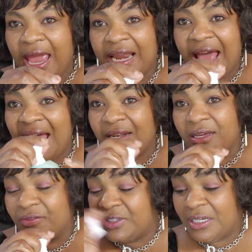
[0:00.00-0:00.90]
And I
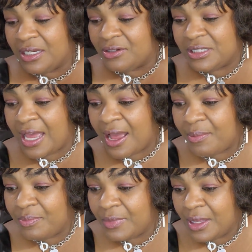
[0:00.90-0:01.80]
love the clear
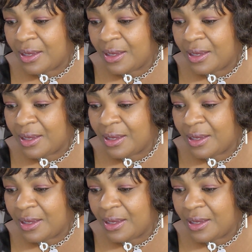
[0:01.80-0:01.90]
top.